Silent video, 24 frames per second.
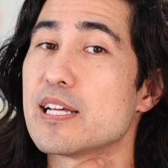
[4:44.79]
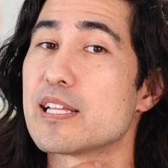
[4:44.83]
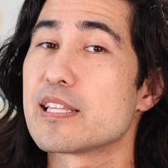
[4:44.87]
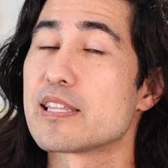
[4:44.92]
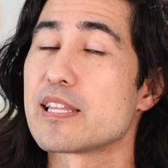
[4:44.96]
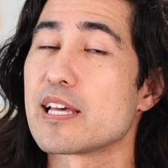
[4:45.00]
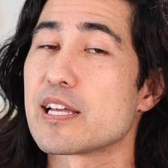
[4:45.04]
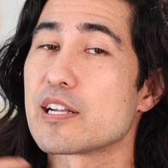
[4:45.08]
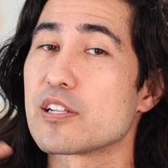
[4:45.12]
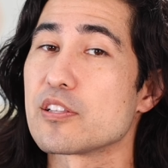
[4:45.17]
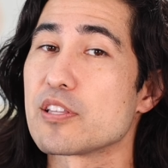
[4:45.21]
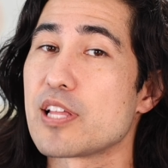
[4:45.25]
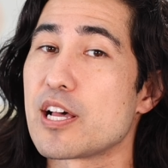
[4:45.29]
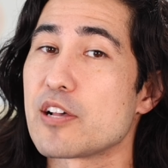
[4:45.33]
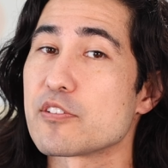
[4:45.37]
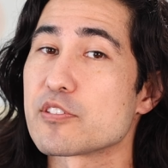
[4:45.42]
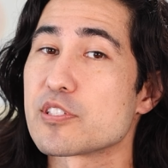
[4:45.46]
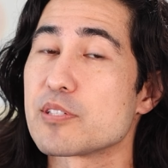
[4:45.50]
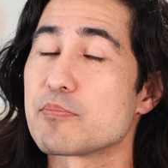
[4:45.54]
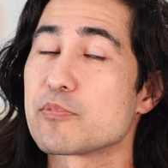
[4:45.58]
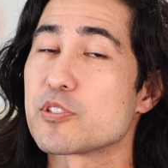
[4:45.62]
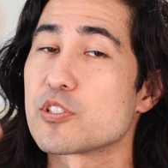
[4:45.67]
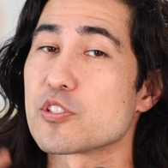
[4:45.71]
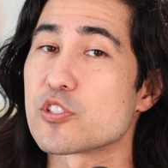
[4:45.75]
that allows
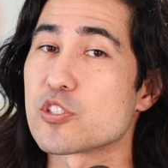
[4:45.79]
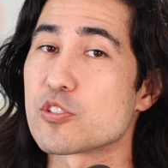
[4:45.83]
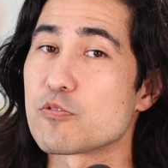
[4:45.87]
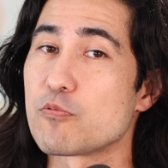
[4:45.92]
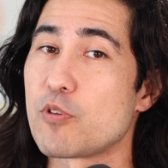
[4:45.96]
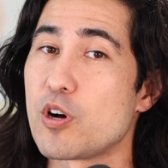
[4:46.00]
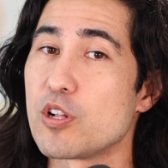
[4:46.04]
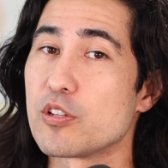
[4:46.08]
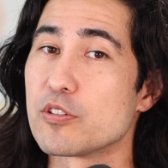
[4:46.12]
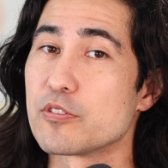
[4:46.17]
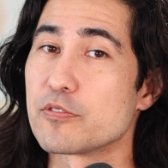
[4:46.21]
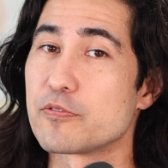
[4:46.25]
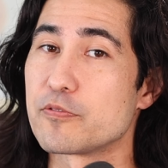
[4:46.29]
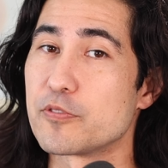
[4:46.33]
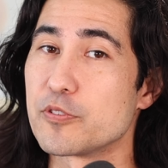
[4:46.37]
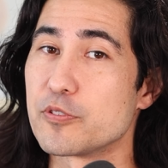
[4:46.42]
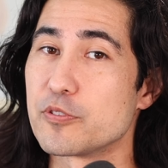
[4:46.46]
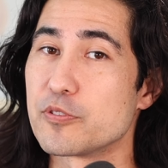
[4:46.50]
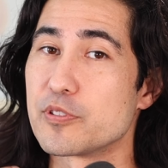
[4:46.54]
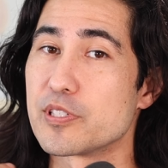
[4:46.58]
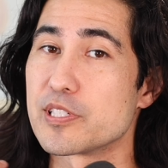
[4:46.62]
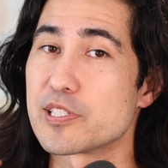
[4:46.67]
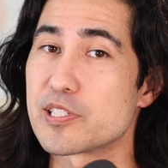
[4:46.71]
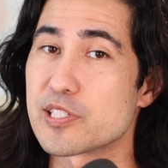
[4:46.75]
them to swallow
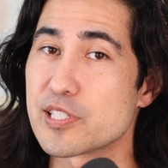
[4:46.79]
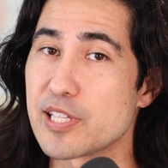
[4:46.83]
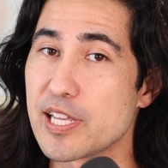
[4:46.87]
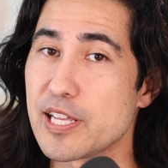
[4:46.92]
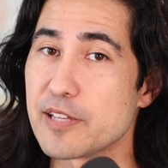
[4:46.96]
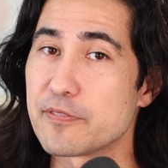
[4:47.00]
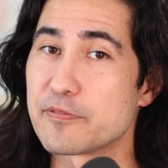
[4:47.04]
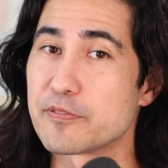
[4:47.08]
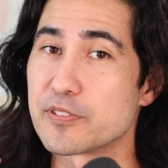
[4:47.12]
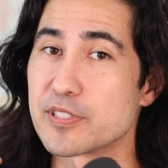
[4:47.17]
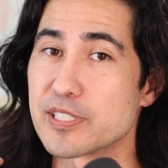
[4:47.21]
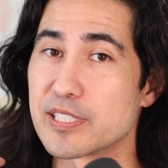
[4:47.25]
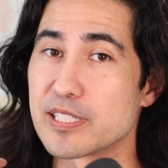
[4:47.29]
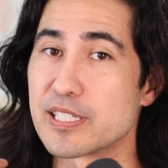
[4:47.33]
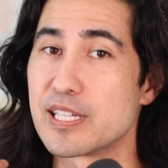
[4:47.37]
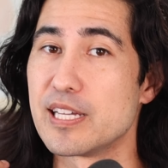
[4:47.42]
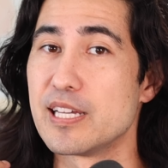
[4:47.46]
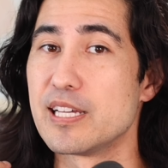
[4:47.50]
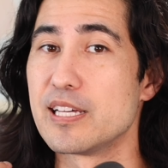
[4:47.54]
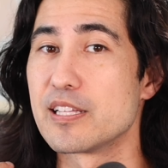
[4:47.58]
food safely.